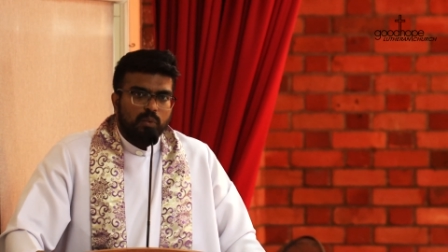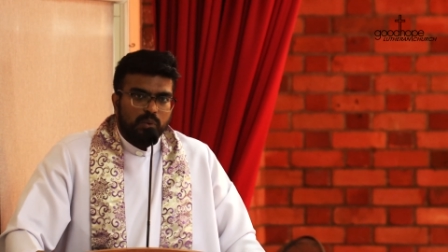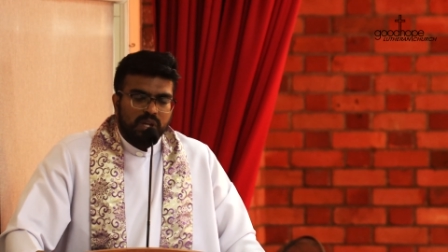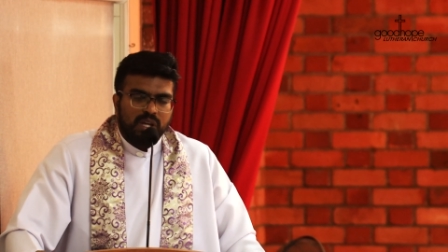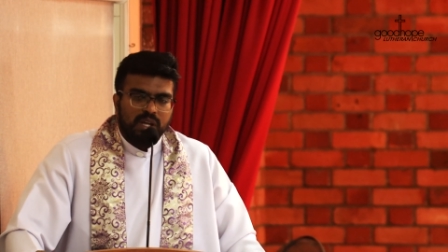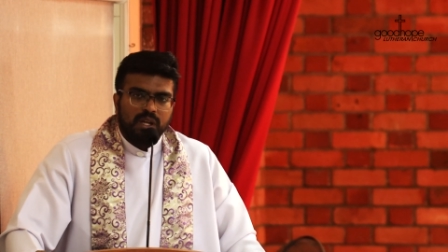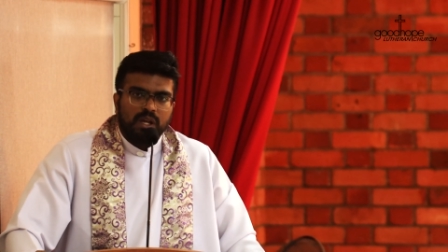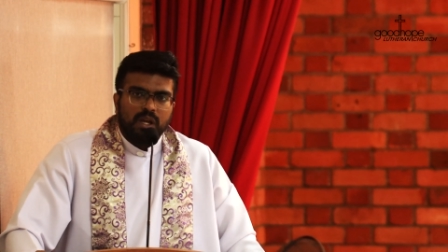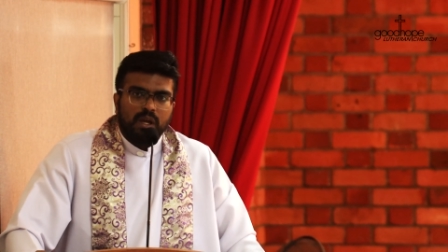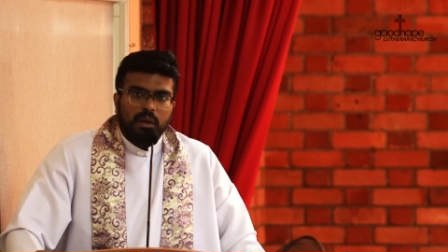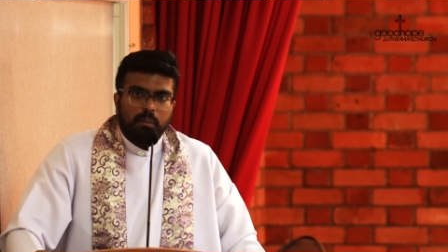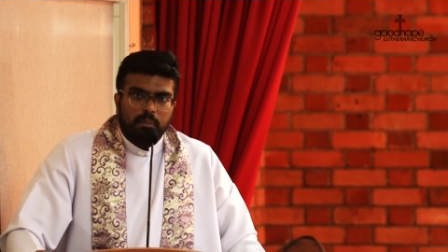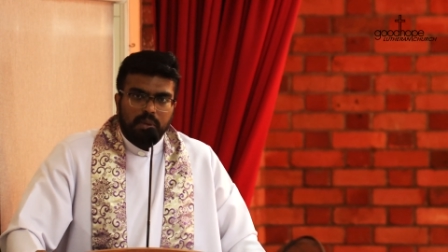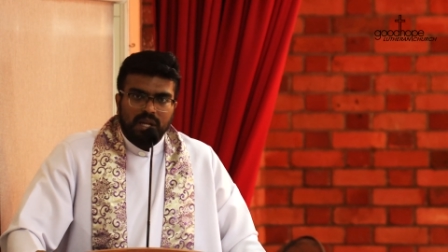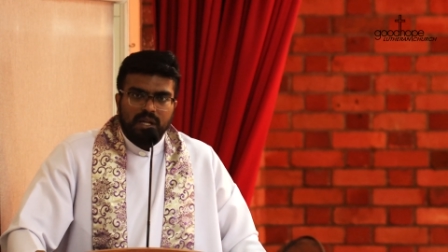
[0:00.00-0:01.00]
we
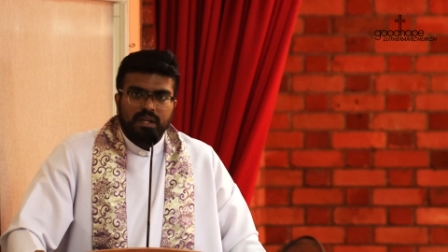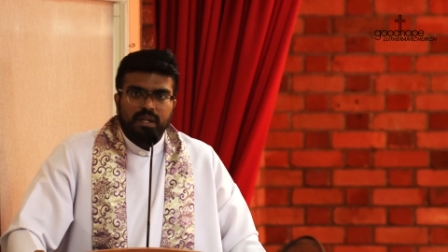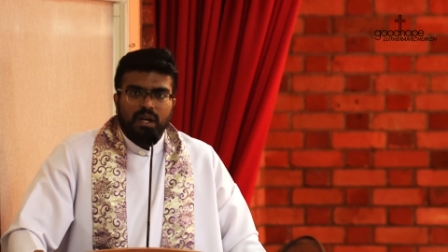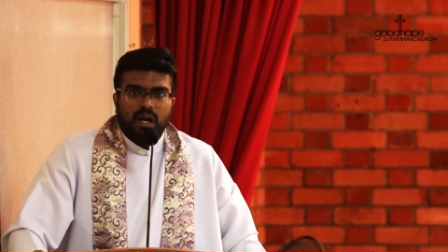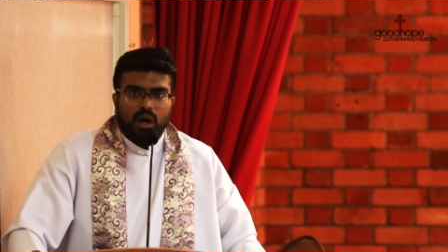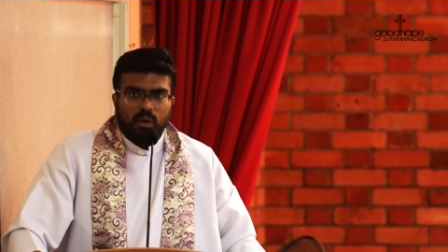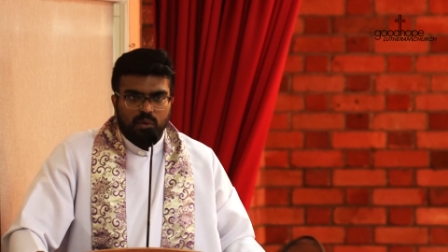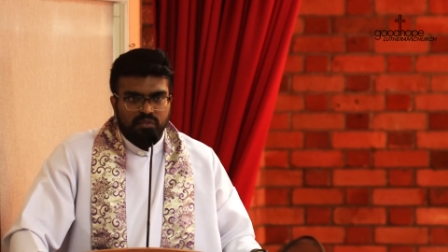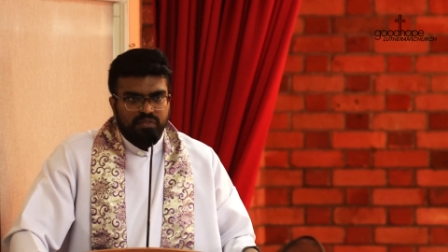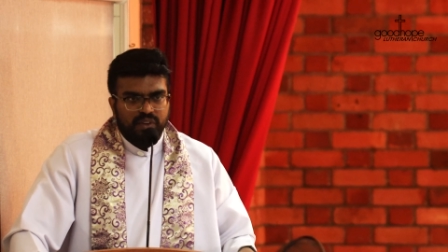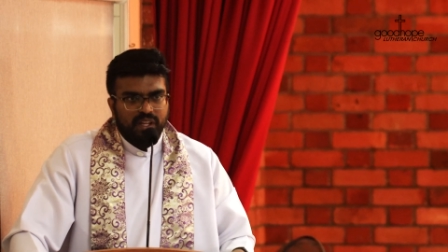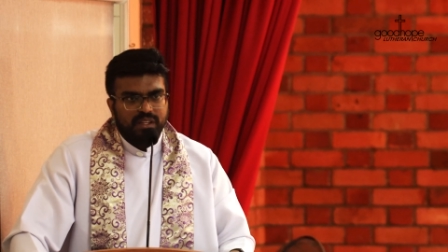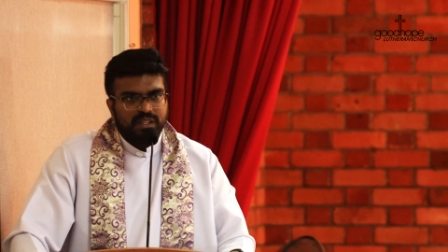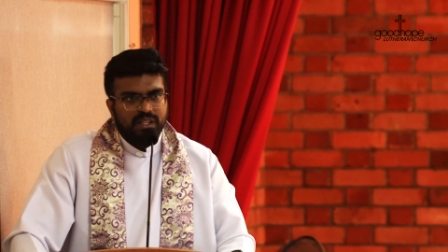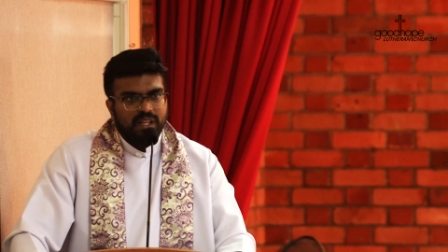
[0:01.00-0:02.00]
build our
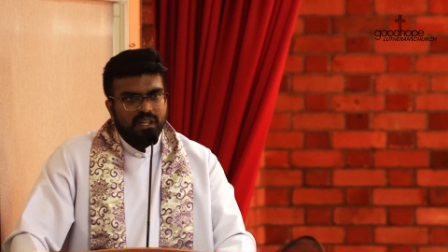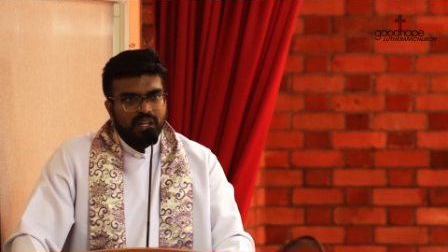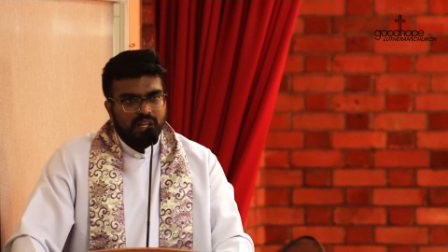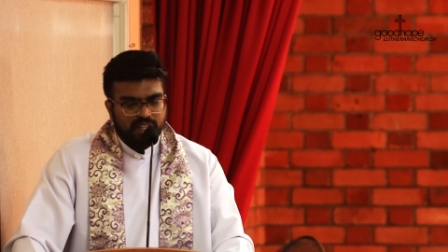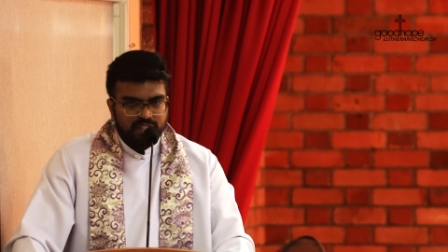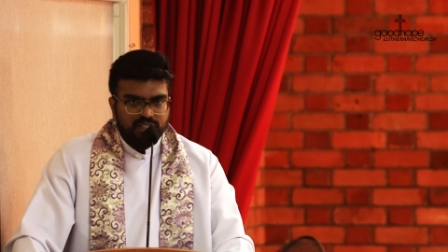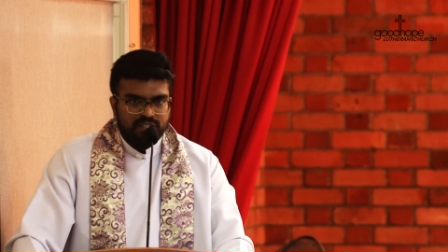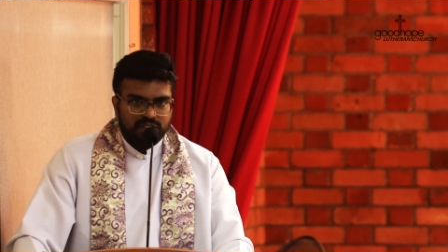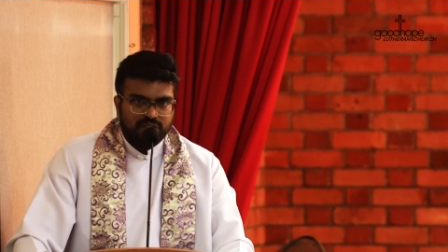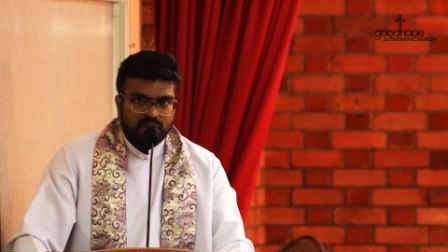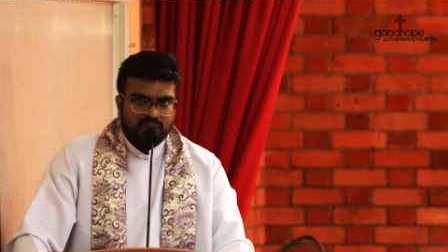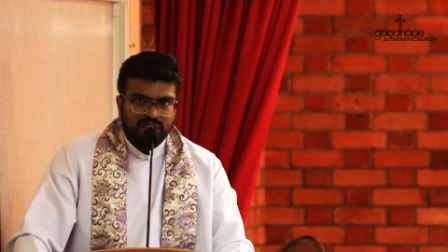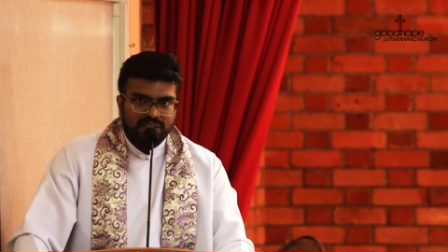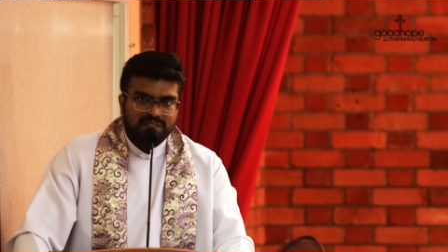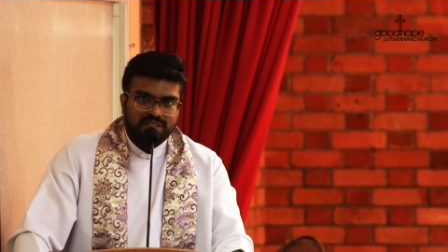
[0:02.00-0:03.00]
faith in Jesus
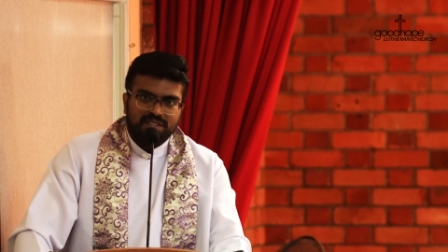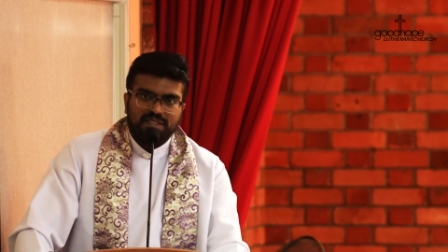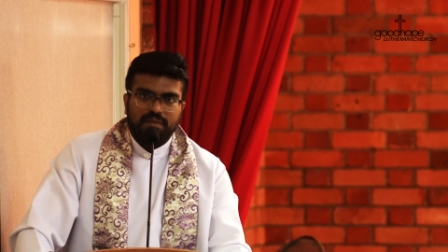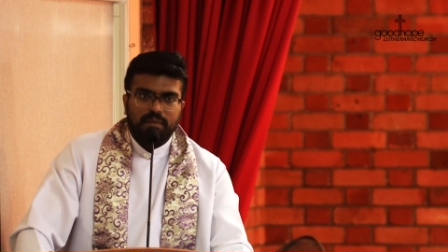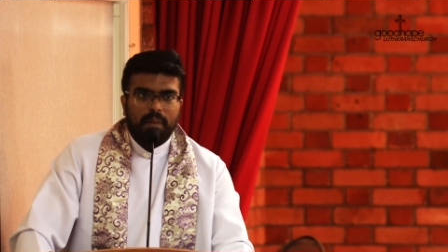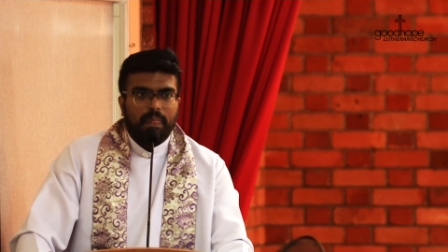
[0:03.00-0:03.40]
Christ.